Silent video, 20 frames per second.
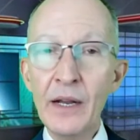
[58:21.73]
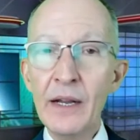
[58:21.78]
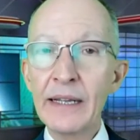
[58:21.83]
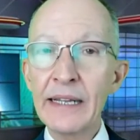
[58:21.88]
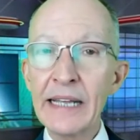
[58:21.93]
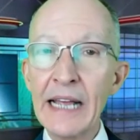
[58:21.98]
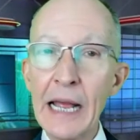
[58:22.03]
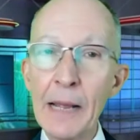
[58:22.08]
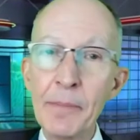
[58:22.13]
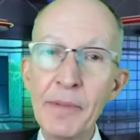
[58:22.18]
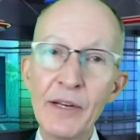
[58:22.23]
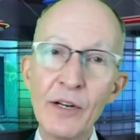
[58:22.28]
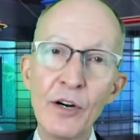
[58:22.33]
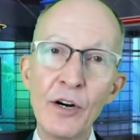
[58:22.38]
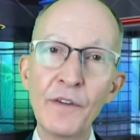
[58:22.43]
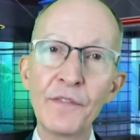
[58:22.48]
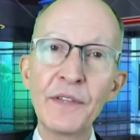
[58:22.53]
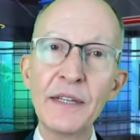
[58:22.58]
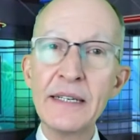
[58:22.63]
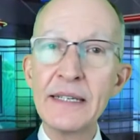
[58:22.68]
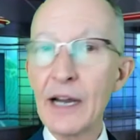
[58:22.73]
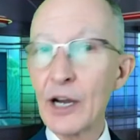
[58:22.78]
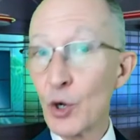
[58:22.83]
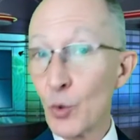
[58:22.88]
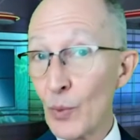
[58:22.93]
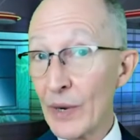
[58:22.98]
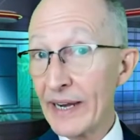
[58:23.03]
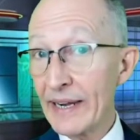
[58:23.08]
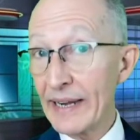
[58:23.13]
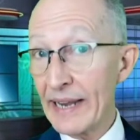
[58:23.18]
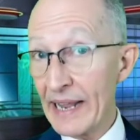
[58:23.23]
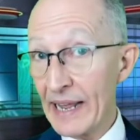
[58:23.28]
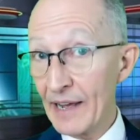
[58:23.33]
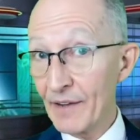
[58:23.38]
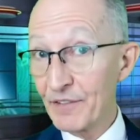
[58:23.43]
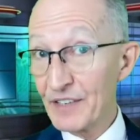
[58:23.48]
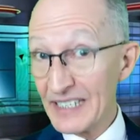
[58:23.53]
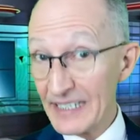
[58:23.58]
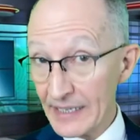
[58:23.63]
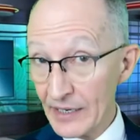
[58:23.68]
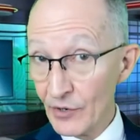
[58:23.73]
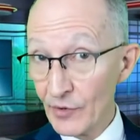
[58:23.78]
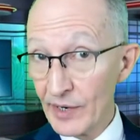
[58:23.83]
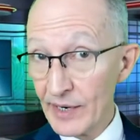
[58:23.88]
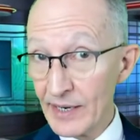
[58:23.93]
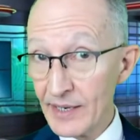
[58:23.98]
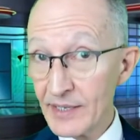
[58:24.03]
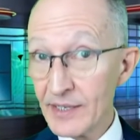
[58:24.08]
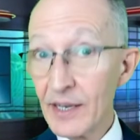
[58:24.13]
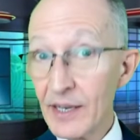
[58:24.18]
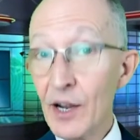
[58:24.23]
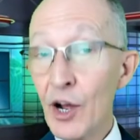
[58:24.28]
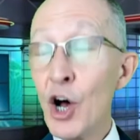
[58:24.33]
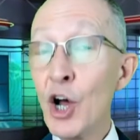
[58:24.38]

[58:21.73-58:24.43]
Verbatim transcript: Capping off the entire week and a half series